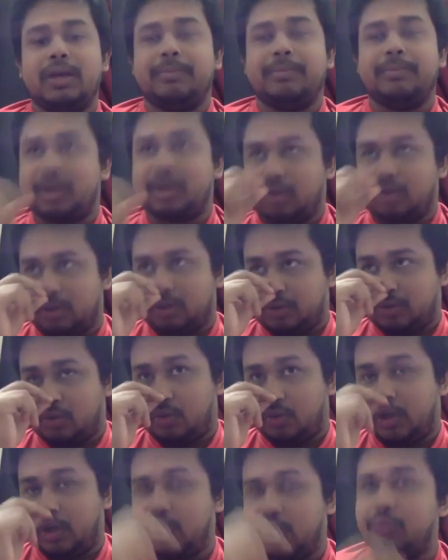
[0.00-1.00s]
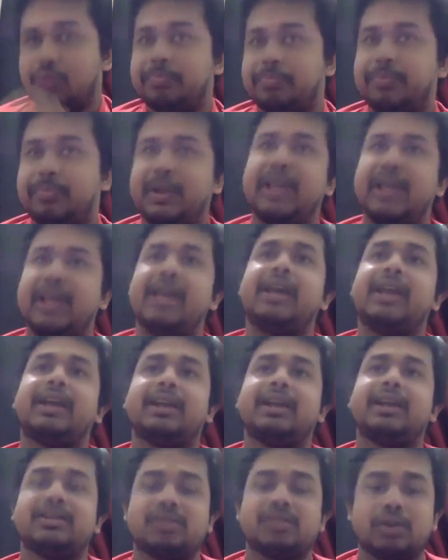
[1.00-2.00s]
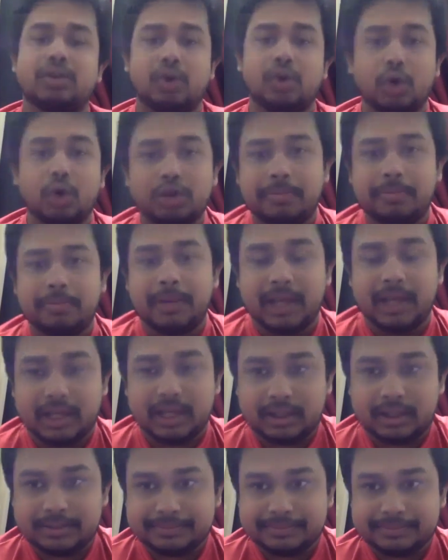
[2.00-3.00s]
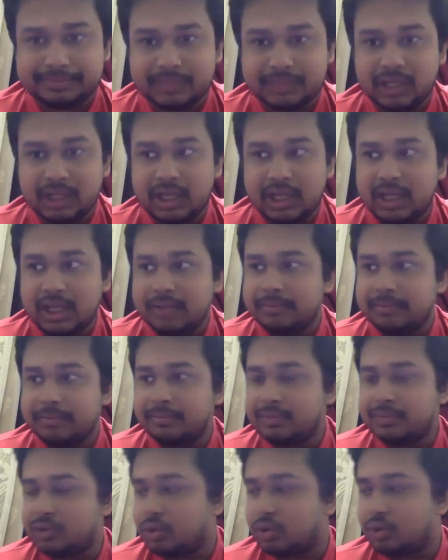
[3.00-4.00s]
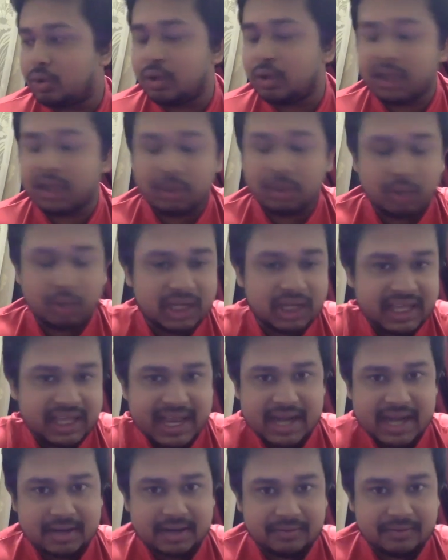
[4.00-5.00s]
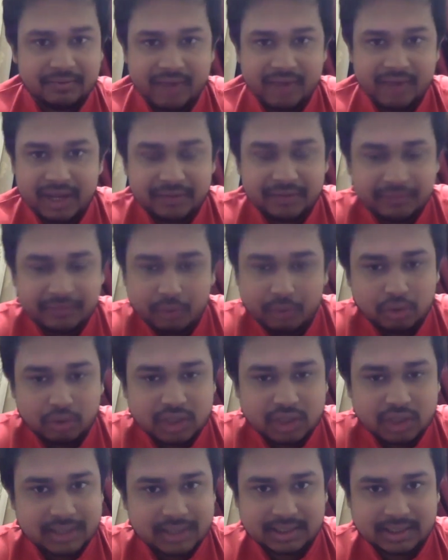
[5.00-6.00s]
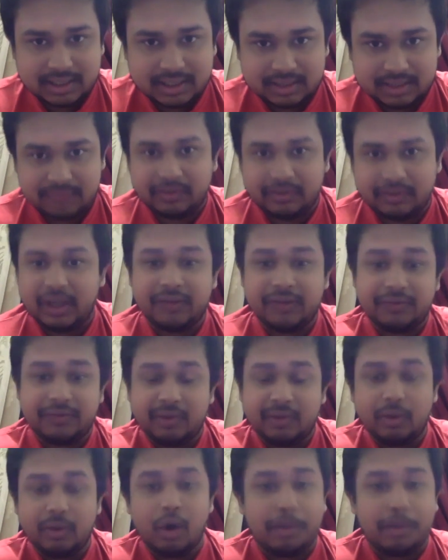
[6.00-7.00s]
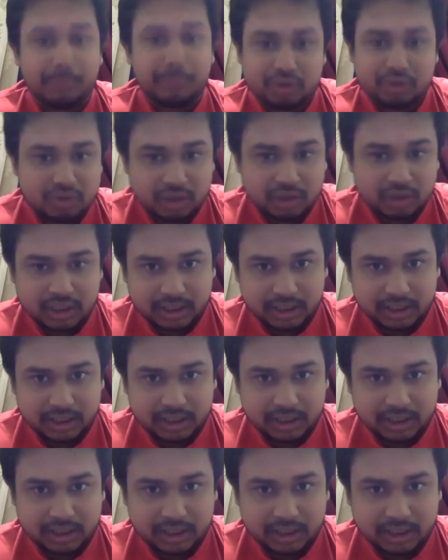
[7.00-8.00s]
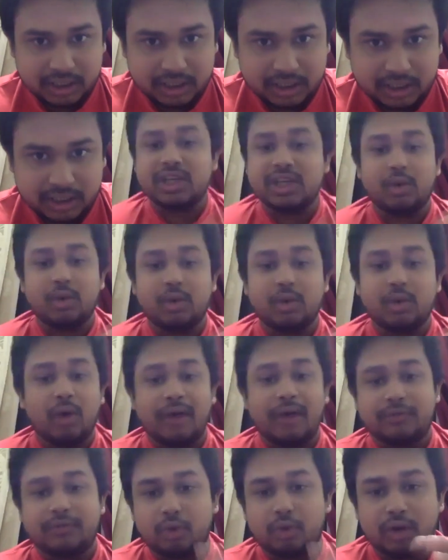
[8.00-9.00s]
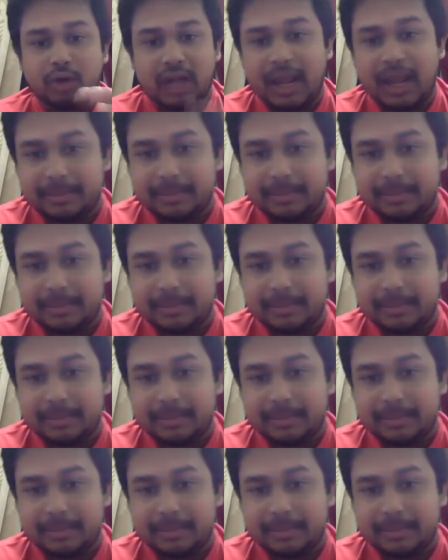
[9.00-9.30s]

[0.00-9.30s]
Because when you play against good players, so you will get very few chances, very few opportunity, which you have to grab.